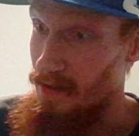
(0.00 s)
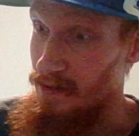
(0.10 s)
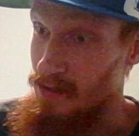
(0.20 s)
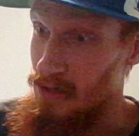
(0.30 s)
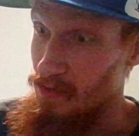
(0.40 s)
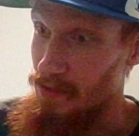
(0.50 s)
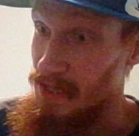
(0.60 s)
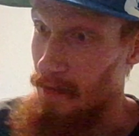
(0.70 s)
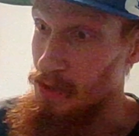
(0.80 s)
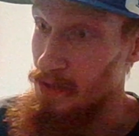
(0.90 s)
2
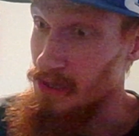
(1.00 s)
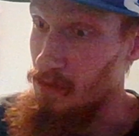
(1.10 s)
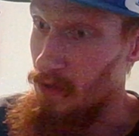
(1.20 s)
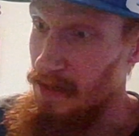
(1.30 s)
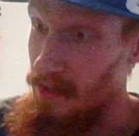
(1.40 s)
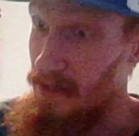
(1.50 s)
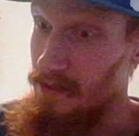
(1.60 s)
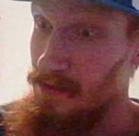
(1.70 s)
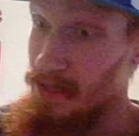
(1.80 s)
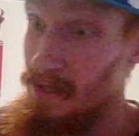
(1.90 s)
receptions, 20
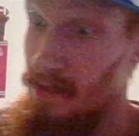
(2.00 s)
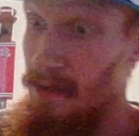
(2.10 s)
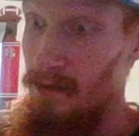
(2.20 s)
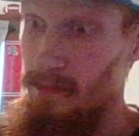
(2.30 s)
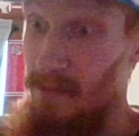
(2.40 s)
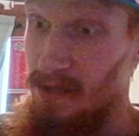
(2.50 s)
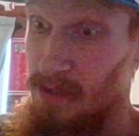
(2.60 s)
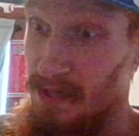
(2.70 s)
yards. Ramondre